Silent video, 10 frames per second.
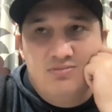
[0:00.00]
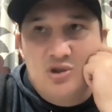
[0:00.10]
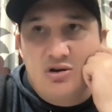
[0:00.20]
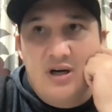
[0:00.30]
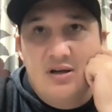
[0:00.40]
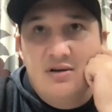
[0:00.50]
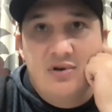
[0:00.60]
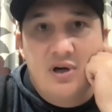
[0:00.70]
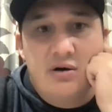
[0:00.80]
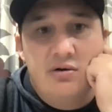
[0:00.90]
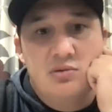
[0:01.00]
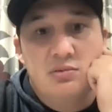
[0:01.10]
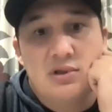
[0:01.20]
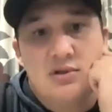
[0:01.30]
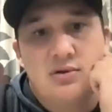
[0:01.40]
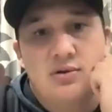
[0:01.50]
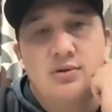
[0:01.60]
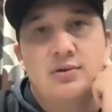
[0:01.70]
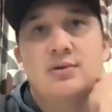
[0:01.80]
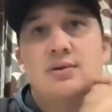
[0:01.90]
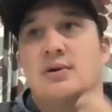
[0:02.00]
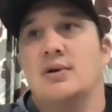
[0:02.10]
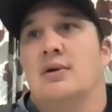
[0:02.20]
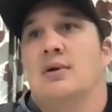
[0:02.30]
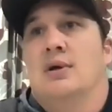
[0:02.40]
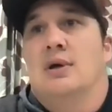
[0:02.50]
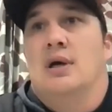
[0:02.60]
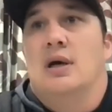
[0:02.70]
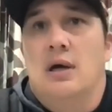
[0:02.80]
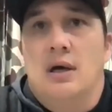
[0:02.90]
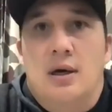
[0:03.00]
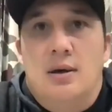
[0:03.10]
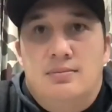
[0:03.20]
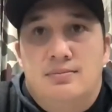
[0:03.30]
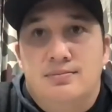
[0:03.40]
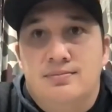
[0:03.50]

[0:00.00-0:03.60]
trying to give encouragement to not